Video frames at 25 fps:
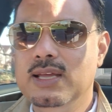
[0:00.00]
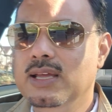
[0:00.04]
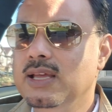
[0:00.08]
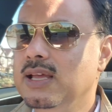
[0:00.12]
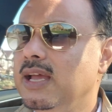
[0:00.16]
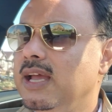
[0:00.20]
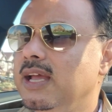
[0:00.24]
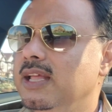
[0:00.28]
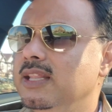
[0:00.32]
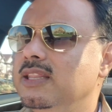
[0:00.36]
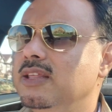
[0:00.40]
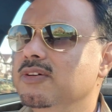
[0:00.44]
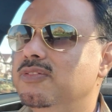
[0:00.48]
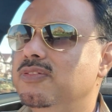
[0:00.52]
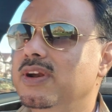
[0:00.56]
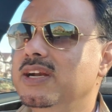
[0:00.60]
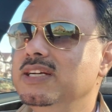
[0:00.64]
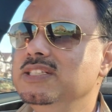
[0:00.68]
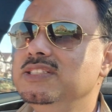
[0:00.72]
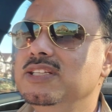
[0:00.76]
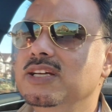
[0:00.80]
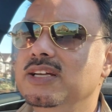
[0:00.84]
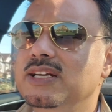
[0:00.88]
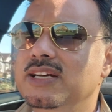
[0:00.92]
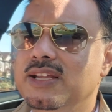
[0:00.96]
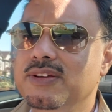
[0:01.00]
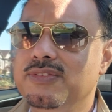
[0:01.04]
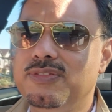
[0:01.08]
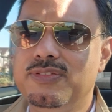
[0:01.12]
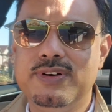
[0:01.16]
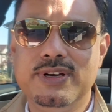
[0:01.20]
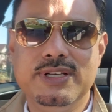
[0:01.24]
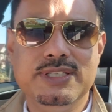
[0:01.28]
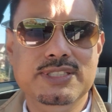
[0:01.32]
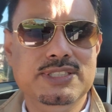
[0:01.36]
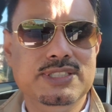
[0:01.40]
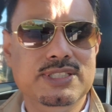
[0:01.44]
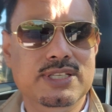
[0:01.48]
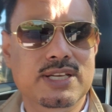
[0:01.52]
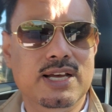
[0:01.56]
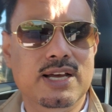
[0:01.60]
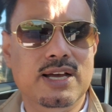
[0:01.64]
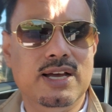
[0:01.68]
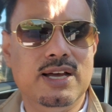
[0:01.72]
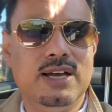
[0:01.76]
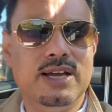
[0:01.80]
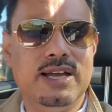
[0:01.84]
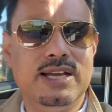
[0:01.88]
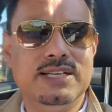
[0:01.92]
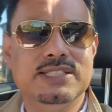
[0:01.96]
And the difference,
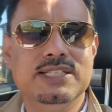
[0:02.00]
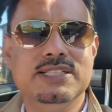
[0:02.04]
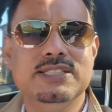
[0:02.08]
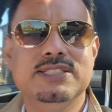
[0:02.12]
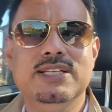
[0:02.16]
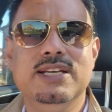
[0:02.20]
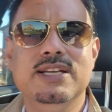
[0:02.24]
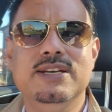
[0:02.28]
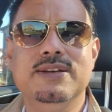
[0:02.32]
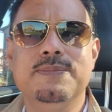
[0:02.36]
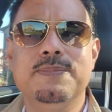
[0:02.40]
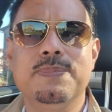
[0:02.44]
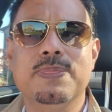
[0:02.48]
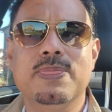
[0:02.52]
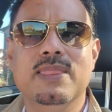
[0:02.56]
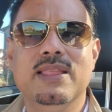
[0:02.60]
as I said,